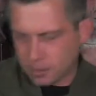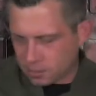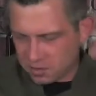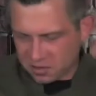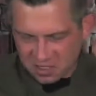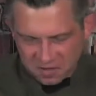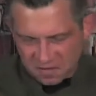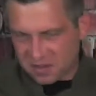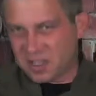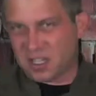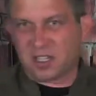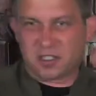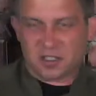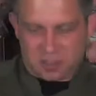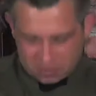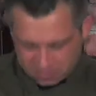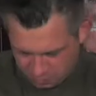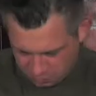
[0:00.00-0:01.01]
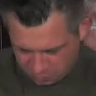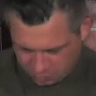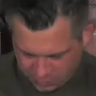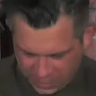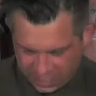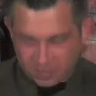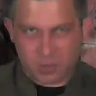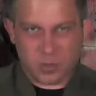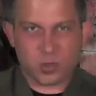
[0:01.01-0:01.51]
Everything's
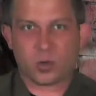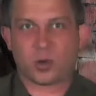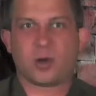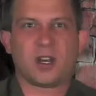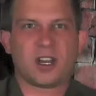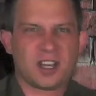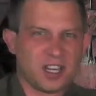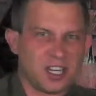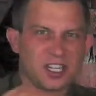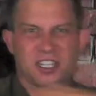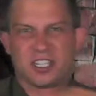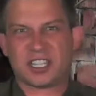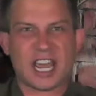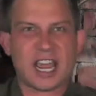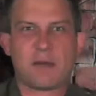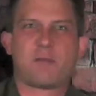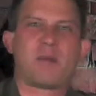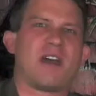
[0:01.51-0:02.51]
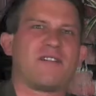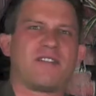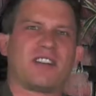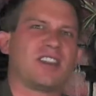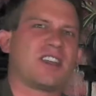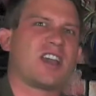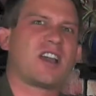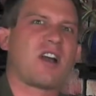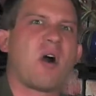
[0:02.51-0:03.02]
bugaboo. I need to tape
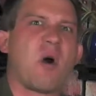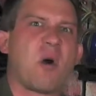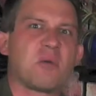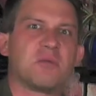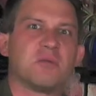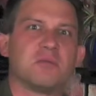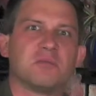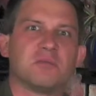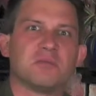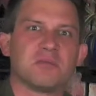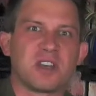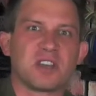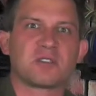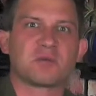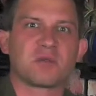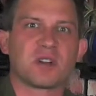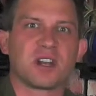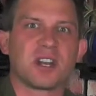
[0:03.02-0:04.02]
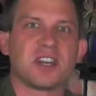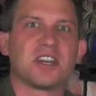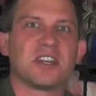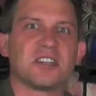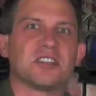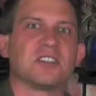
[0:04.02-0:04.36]
everything on. That's what I need to